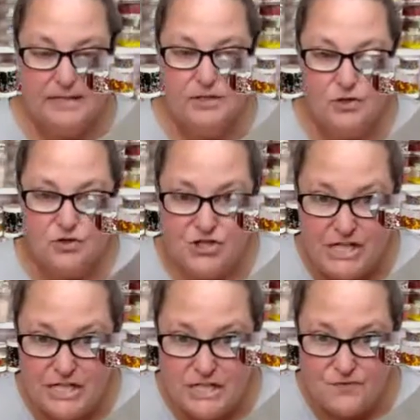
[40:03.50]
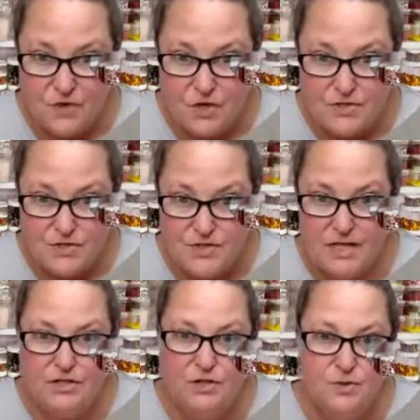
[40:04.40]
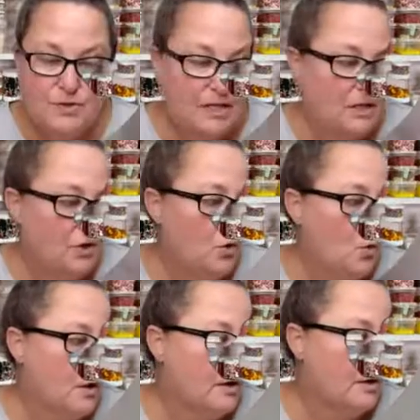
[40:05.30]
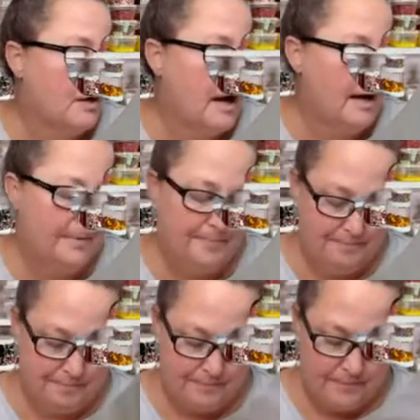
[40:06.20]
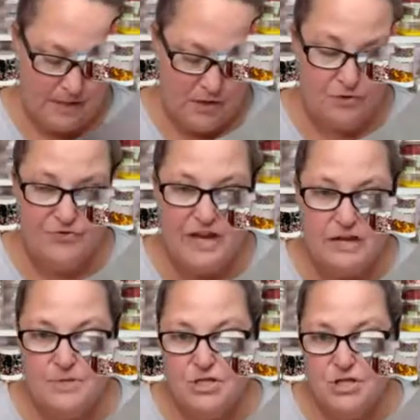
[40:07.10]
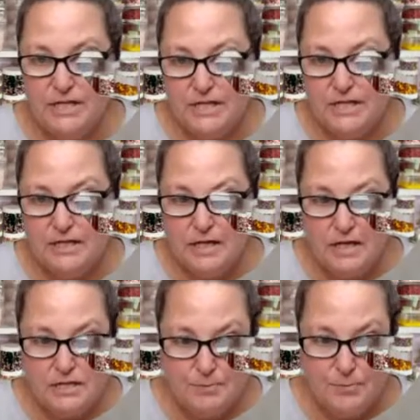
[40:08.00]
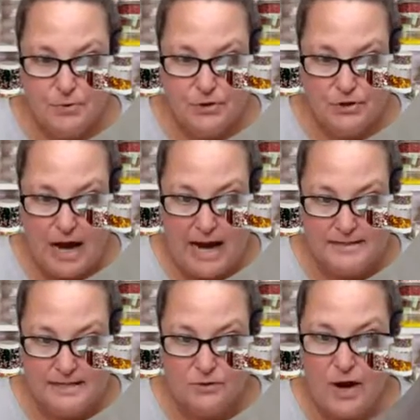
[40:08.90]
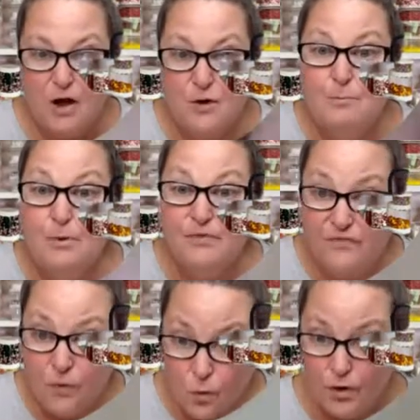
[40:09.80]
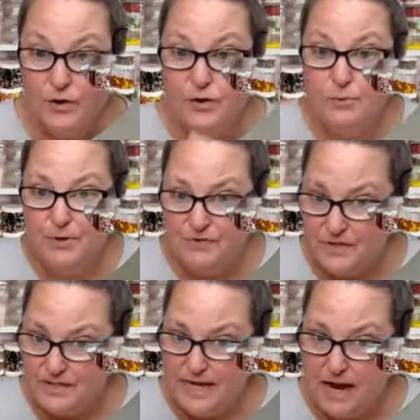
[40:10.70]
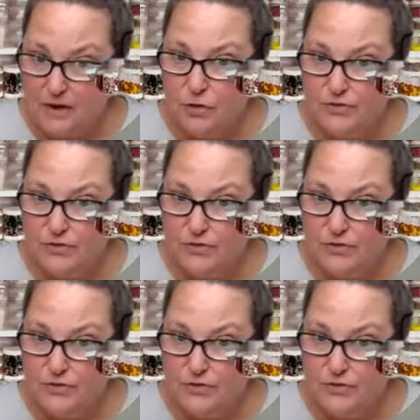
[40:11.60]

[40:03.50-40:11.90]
your sheets first and using your thingamajini to pull your icing around before you put this down on the